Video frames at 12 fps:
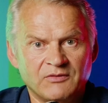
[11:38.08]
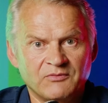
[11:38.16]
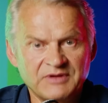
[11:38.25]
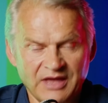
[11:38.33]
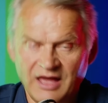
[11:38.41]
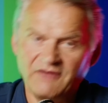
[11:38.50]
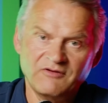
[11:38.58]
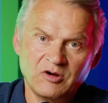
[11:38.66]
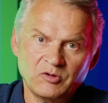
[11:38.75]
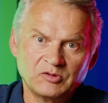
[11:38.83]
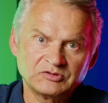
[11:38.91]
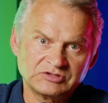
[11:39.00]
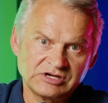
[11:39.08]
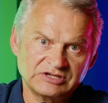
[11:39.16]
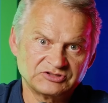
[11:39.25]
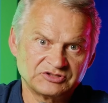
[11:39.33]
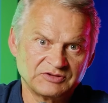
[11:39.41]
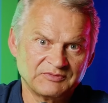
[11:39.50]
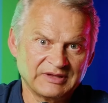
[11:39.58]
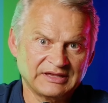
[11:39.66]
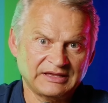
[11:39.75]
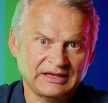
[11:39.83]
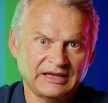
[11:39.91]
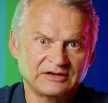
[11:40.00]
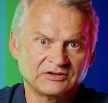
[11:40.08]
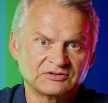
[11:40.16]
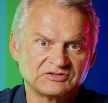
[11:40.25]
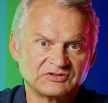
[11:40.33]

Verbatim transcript: we have our own country, we cannot